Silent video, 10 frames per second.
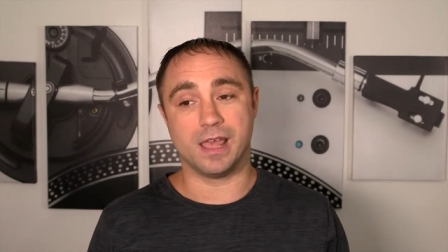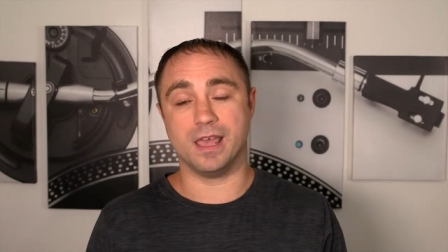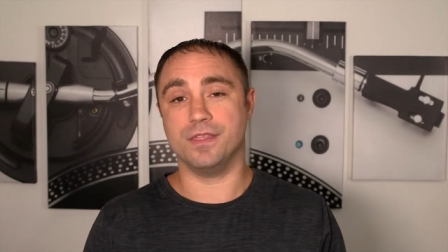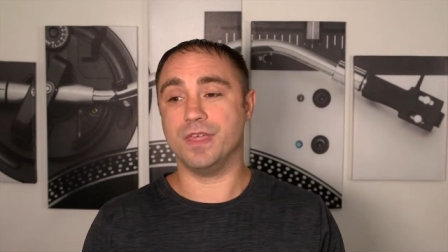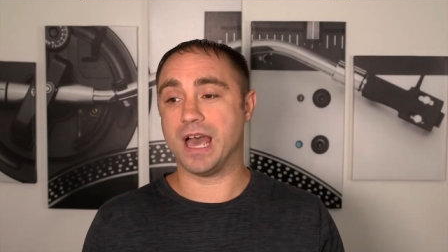
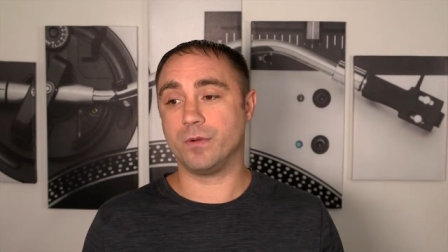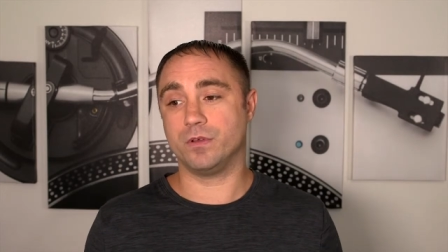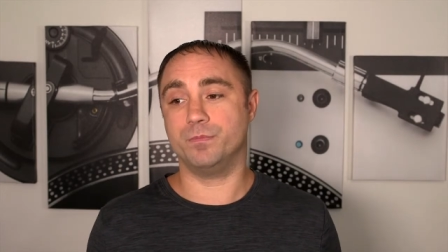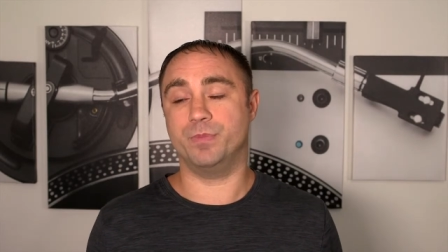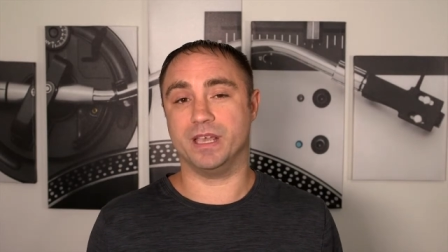and that
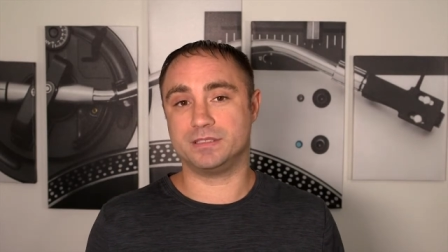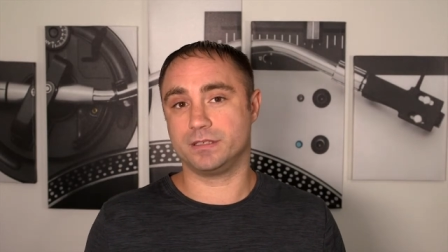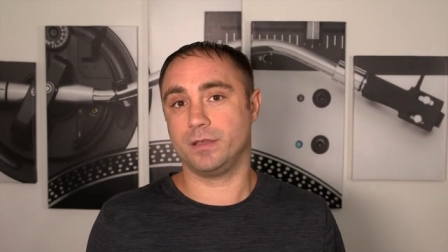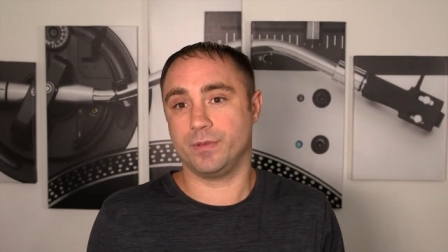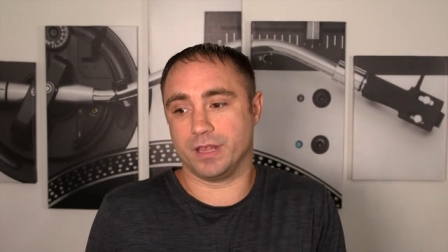would
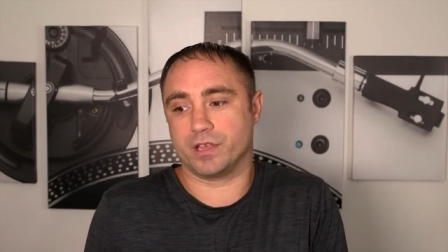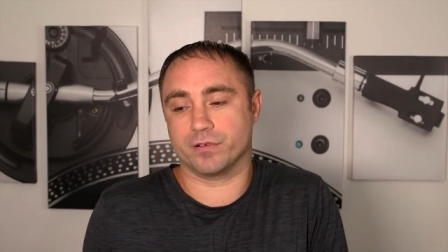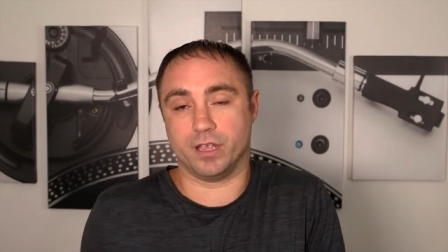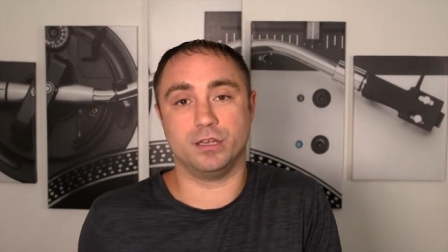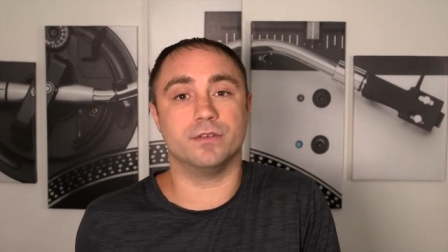basically be like
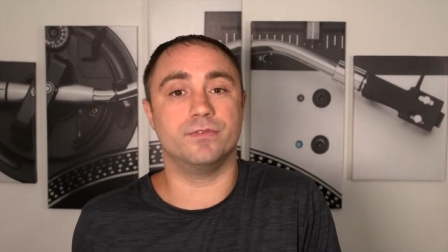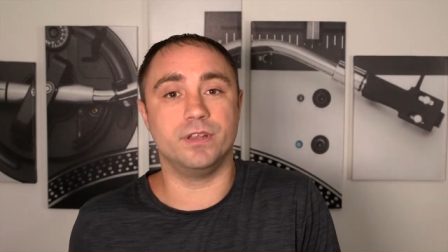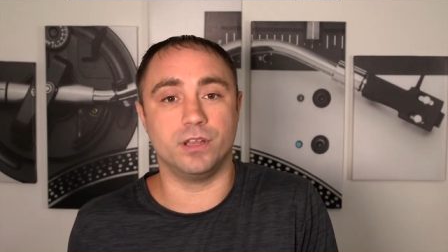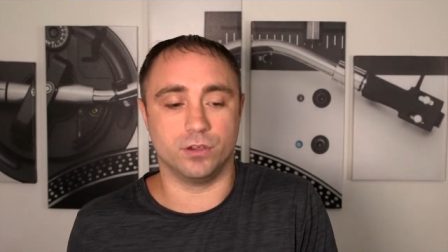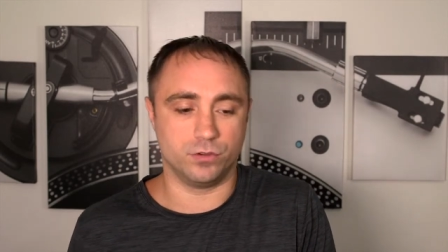creating a
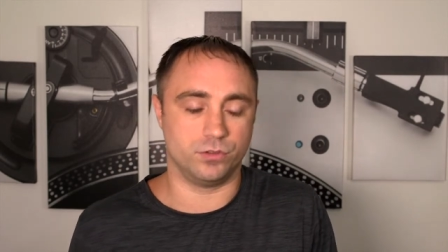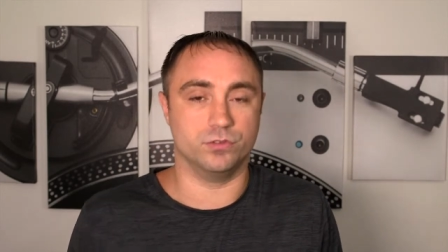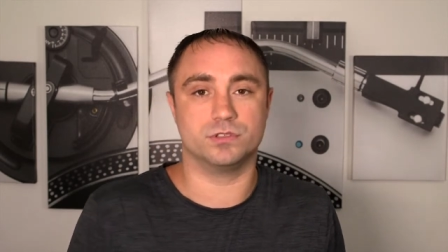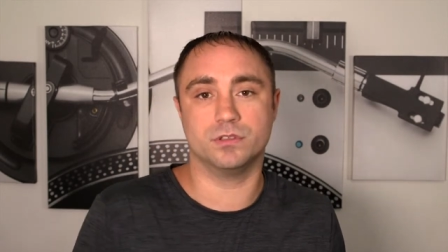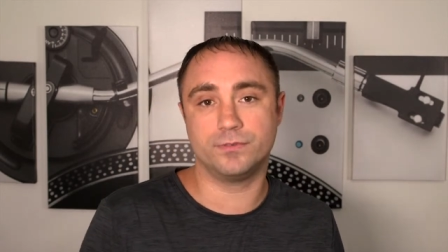video
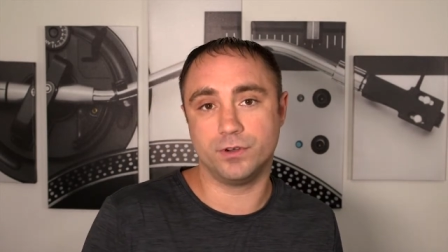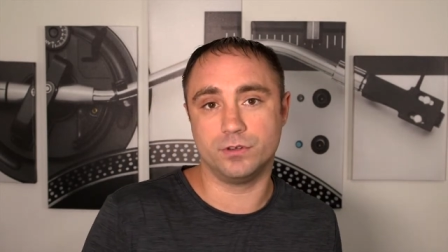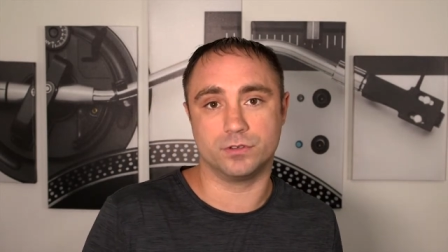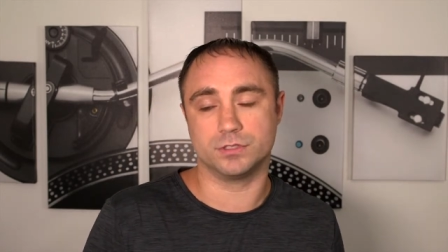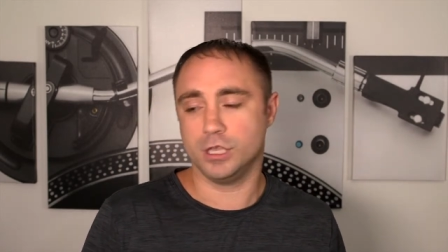using the
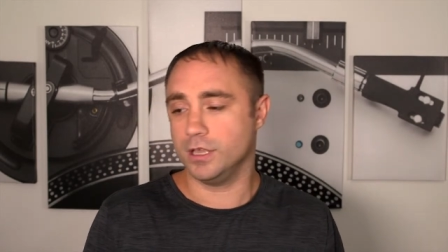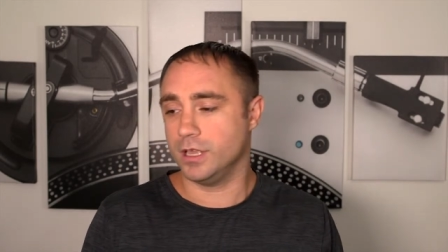photos.